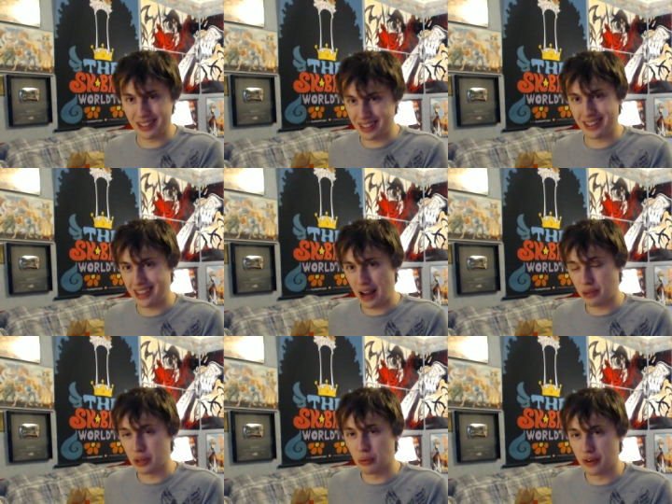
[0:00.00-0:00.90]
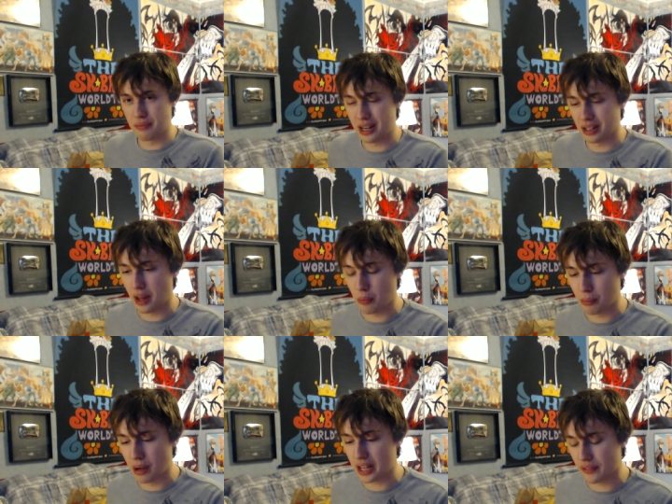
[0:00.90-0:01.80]
that really would have made a lot more
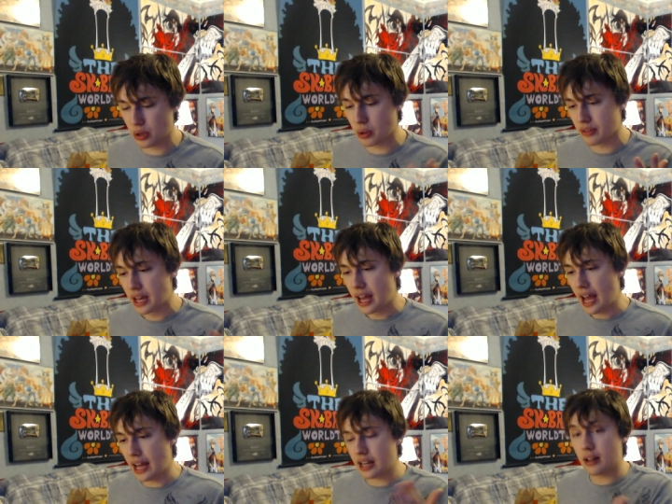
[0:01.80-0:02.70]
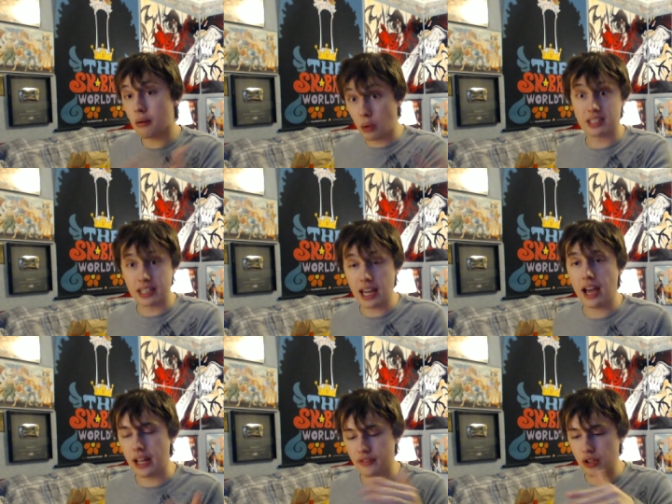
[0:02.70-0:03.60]
money if you would have and and once
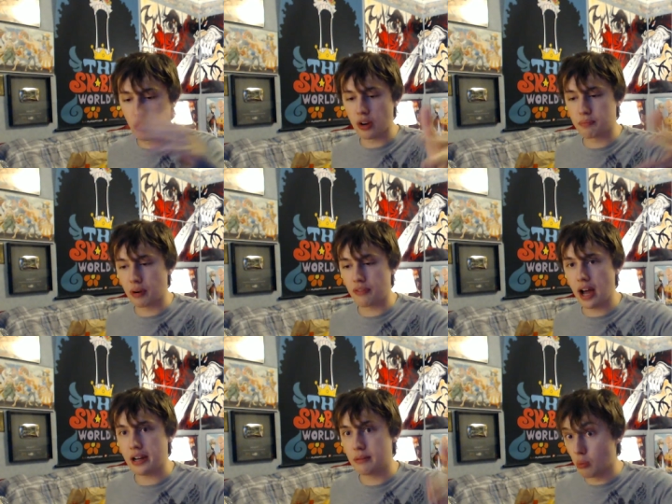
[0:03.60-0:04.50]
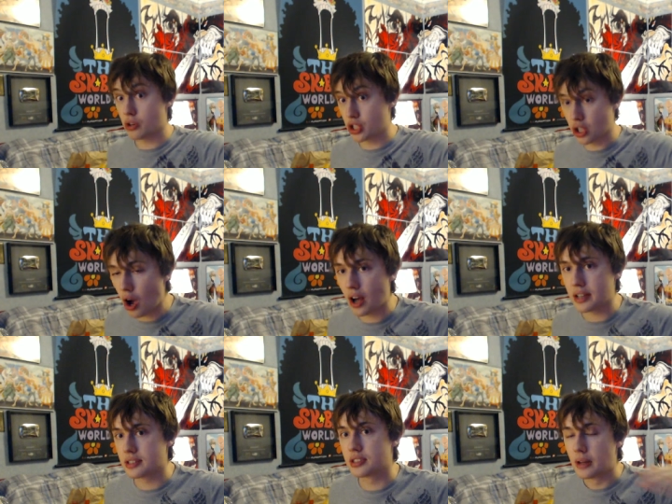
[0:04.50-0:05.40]
again if you would have provided more
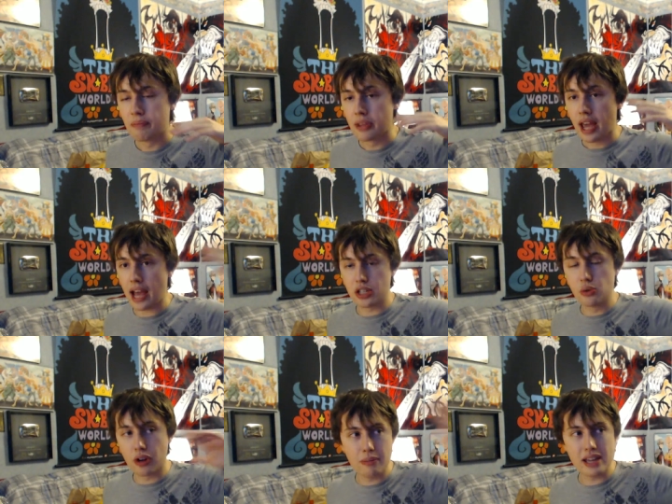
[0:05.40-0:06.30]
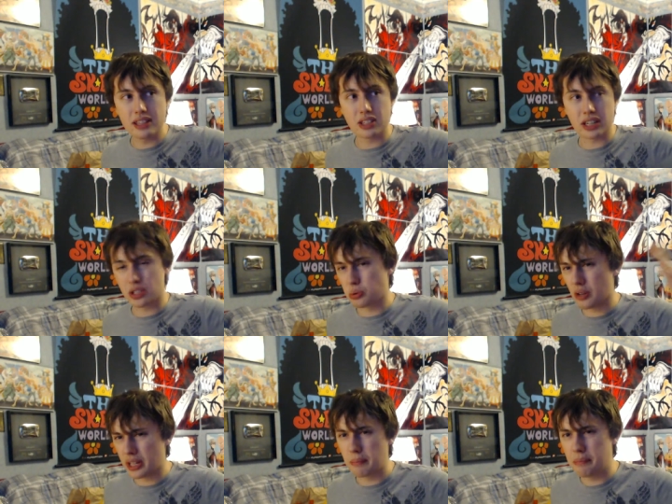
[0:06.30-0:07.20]
sauce and you would have made this like sort of
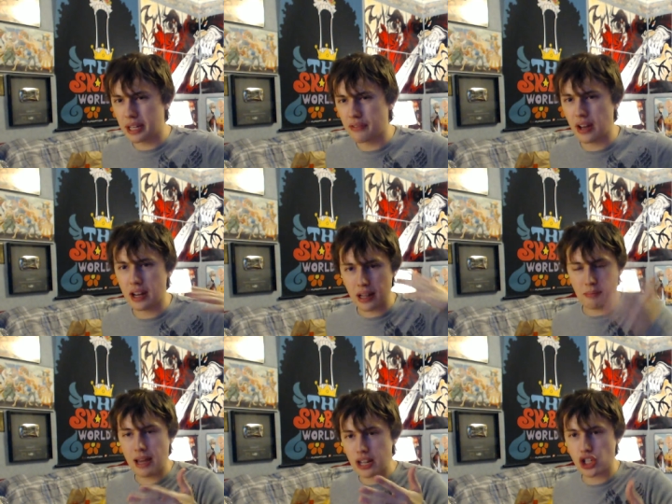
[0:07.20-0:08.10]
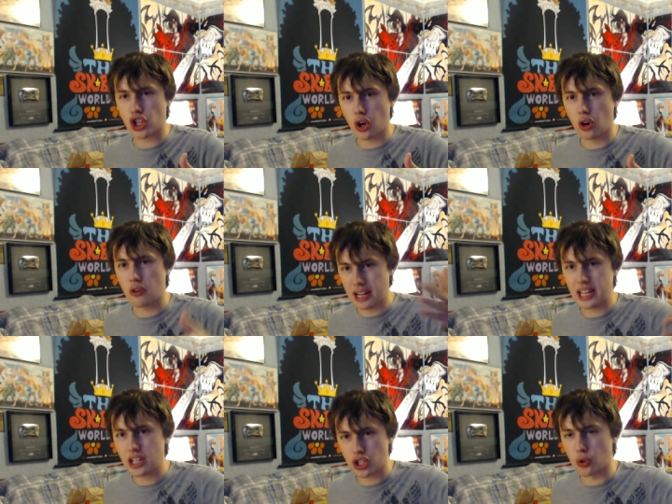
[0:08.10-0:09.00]
like a big event and made sure that
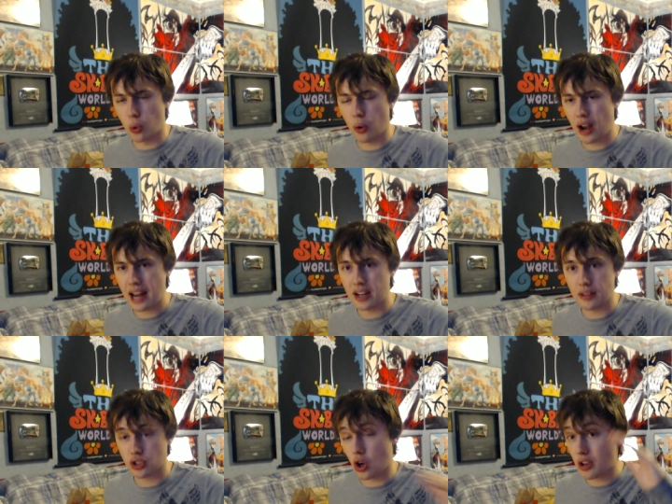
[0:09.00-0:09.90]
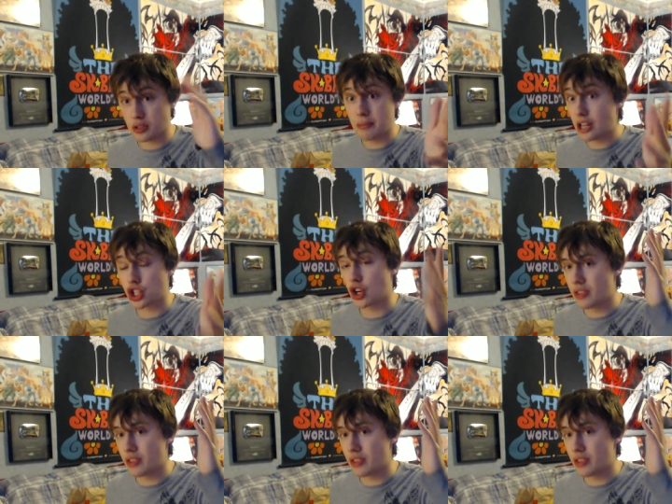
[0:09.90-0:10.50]
each store had enough sauce made sure that